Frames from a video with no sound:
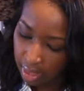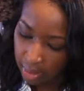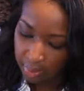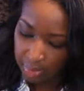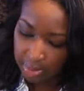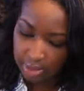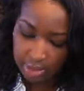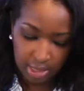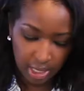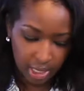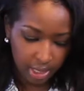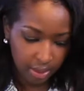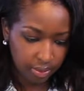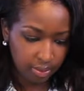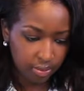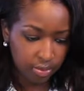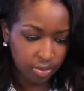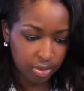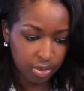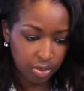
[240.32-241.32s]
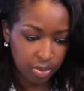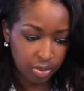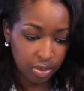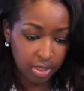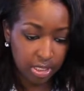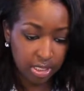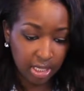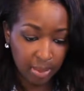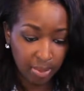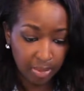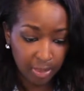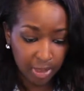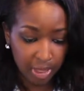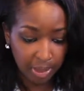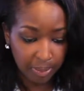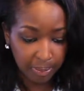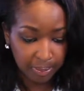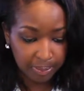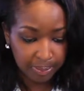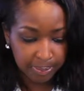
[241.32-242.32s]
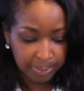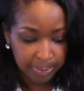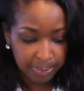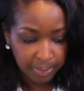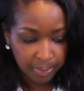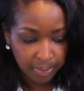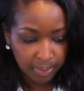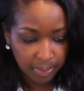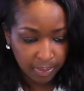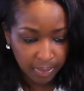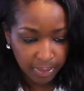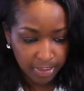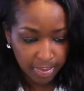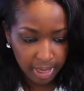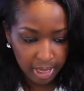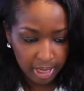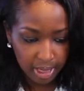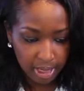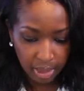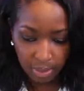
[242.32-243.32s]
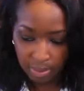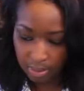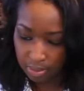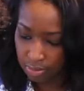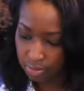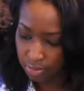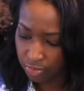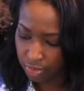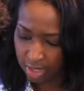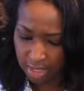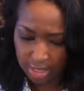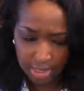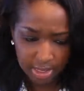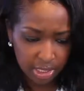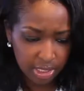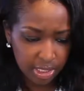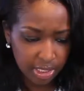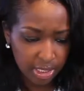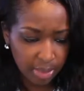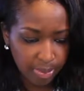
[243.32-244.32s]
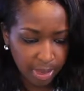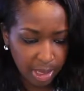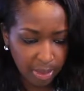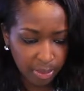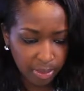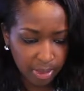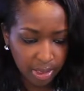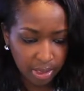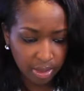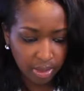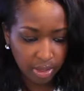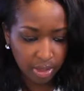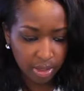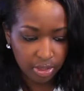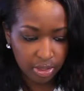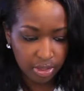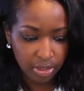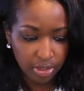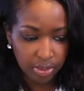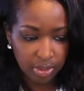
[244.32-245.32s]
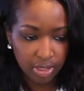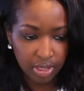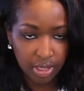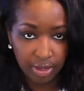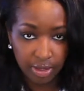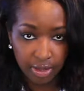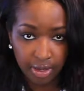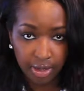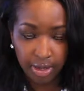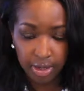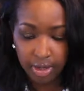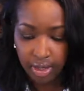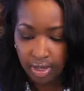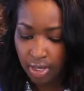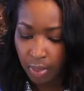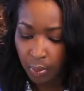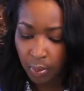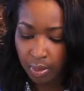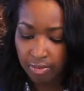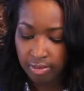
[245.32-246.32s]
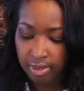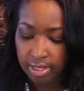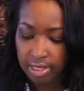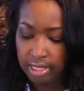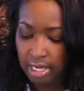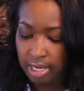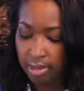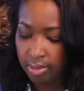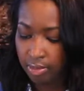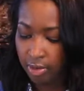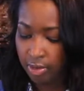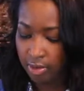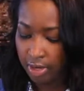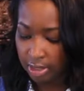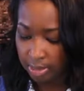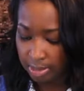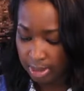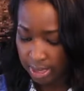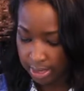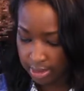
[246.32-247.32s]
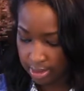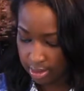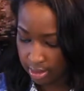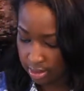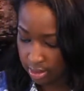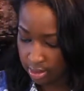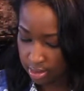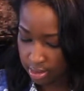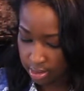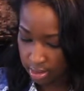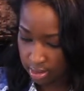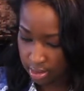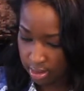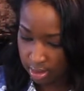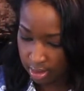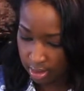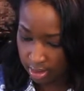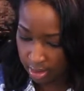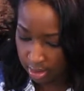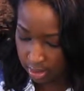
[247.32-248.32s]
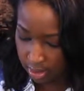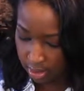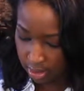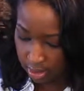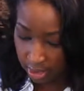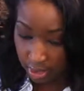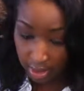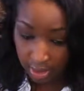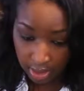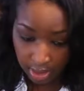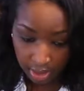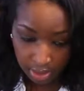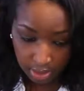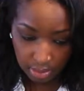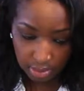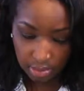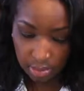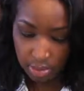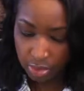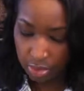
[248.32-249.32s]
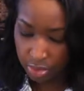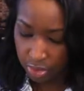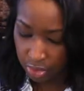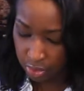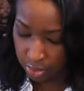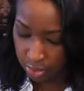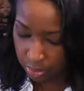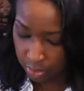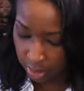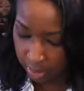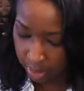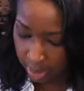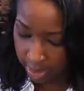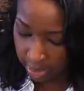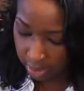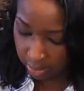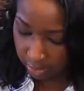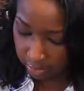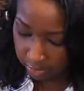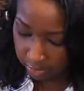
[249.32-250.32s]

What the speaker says: that one is down. So do the same thing. For the center, I'll probably also use another one of the same green pieces, and then use one of my yellow